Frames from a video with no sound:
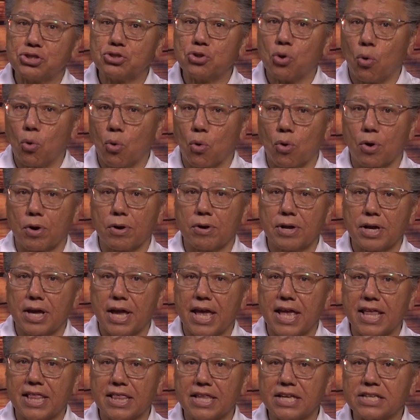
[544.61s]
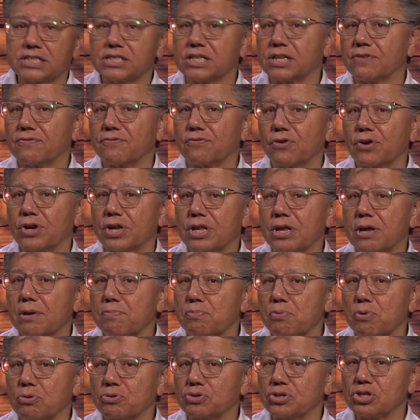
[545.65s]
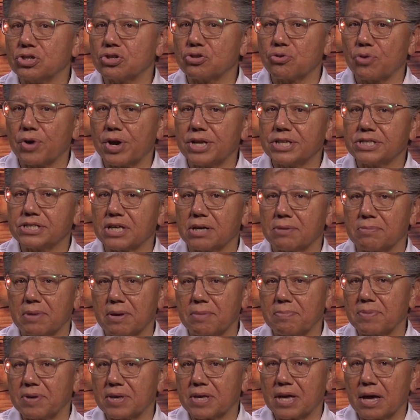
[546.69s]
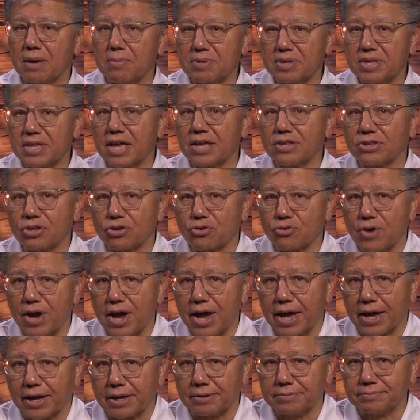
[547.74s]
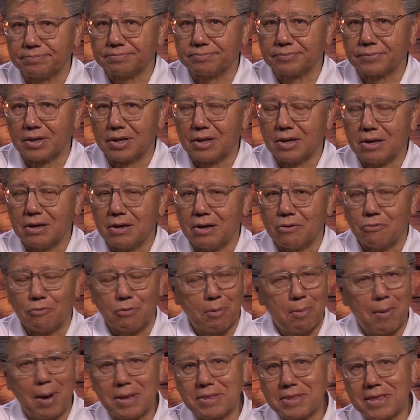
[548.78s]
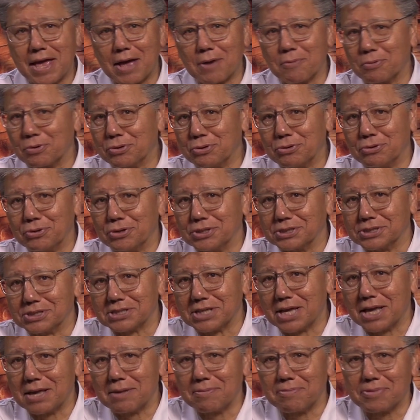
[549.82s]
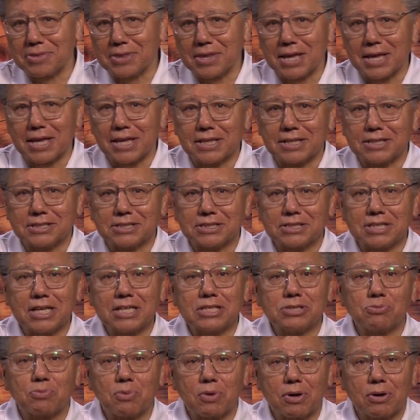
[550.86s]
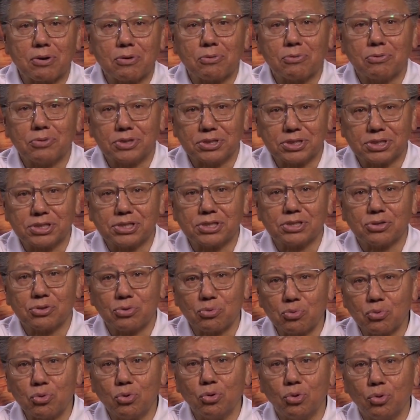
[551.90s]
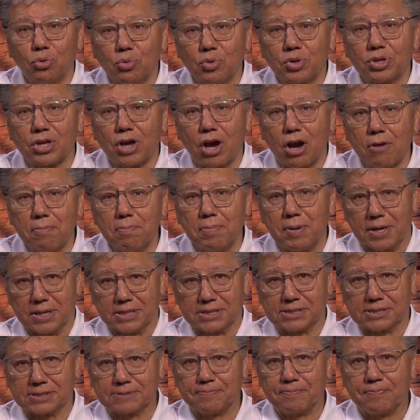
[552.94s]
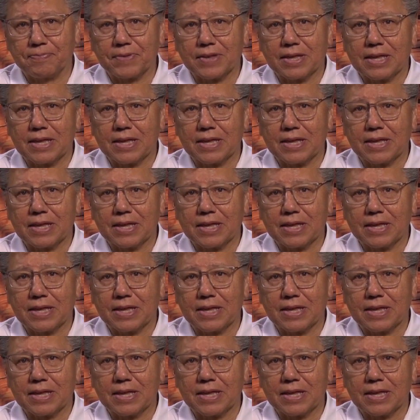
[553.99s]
door, and listen for any approaching trains that might be coming down the track. Well, my dad would do the same thing in states where it was the rule with our bus.